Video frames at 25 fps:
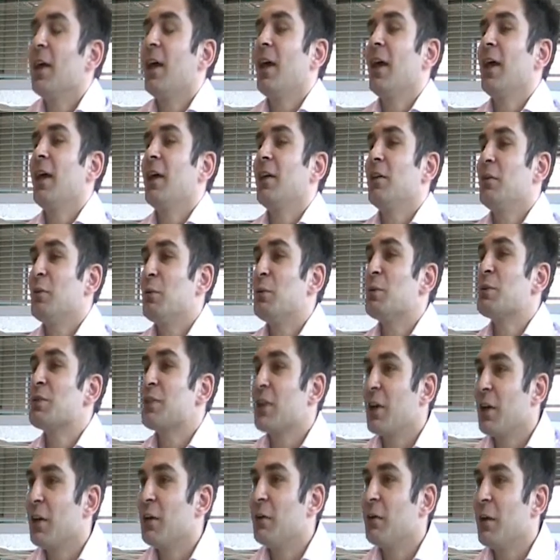and
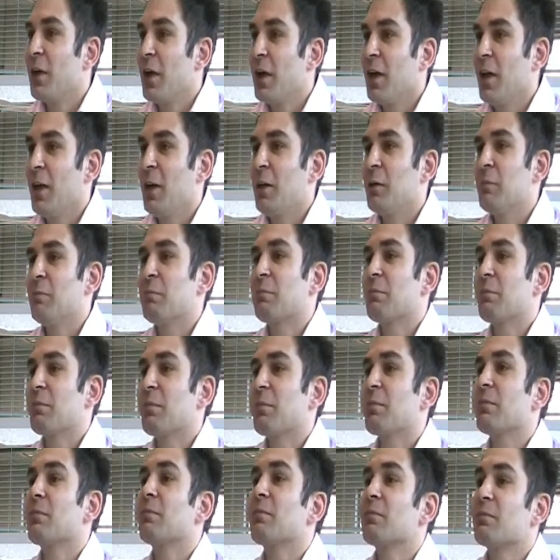also
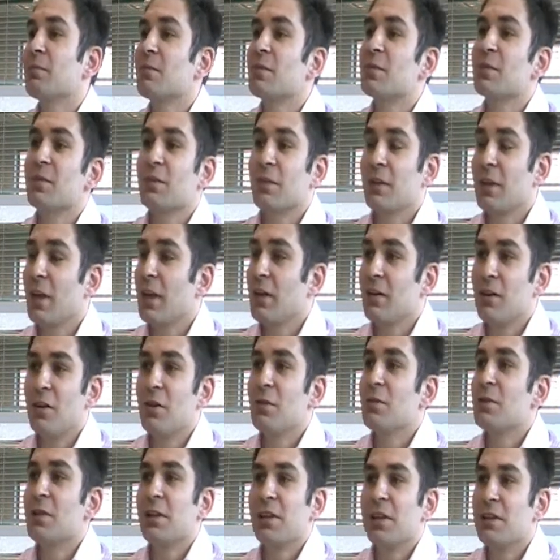get
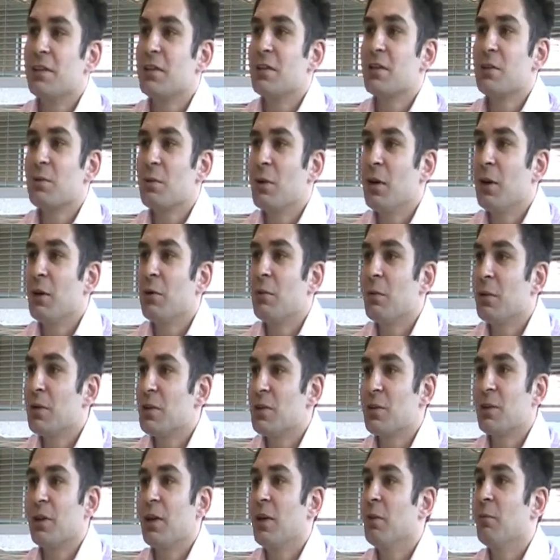news leads as well,
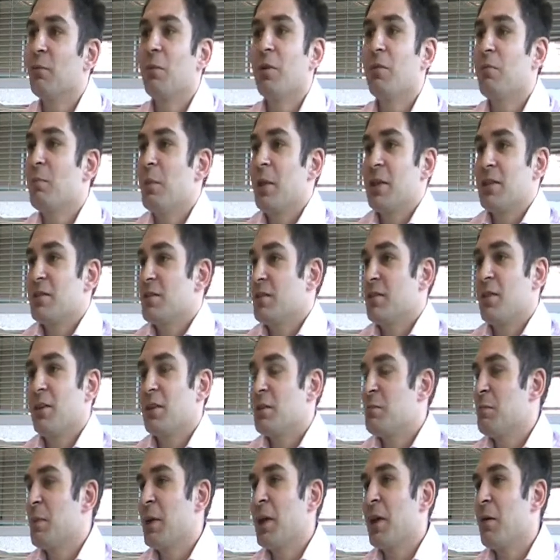which we've
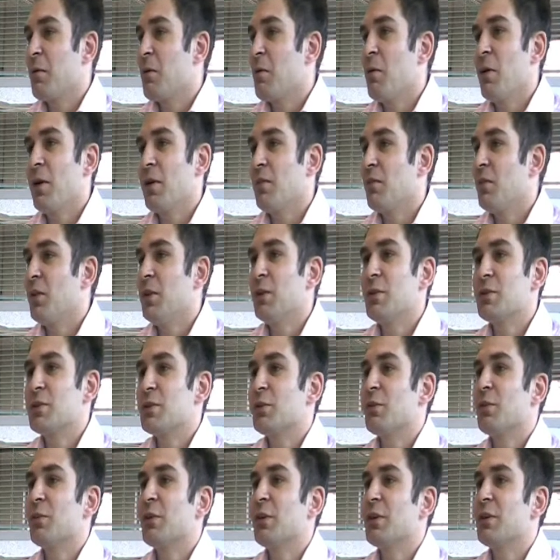started to pick up quite a few
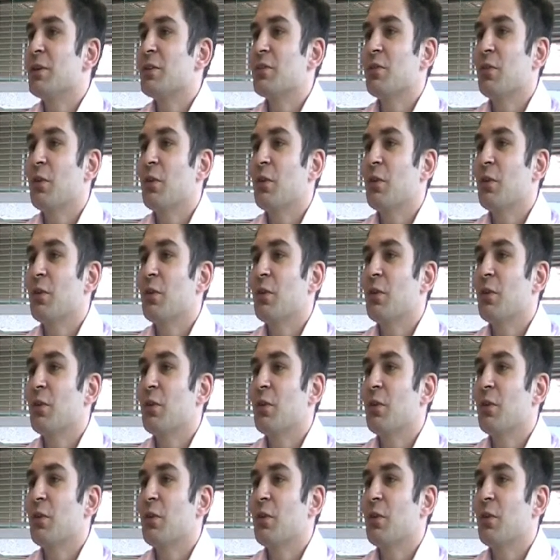stories.